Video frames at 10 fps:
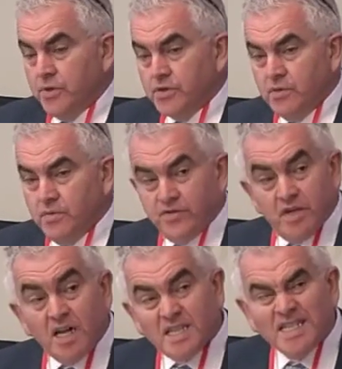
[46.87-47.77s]
But with
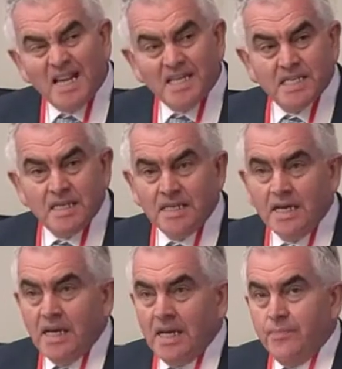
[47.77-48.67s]
regard to testing,
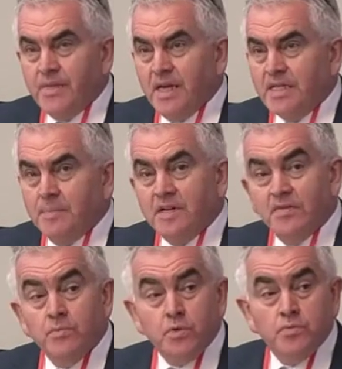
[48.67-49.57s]
it's a bit
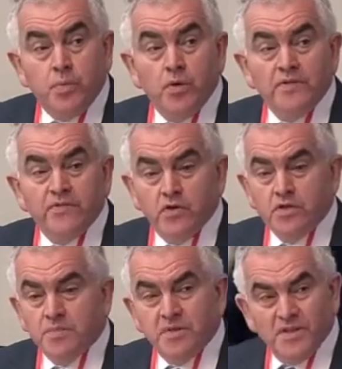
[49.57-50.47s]
of a moot point for
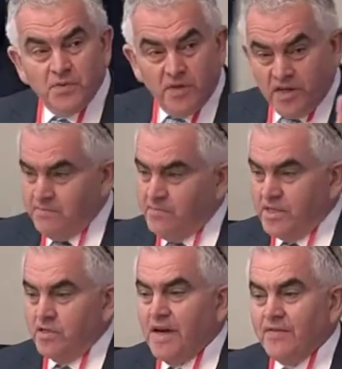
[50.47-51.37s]
us because
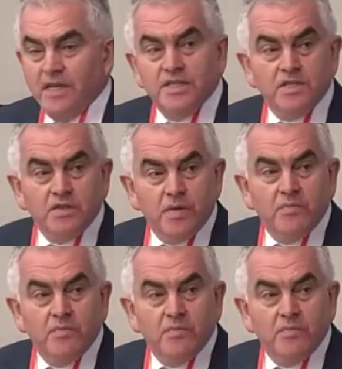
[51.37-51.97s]
we're the travel agents.